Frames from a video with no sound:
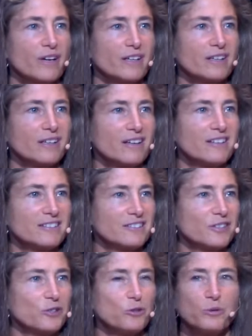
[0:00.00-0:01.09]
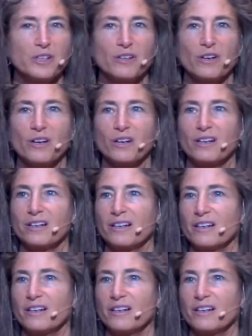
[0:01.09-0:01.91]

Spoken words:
recognizing who we are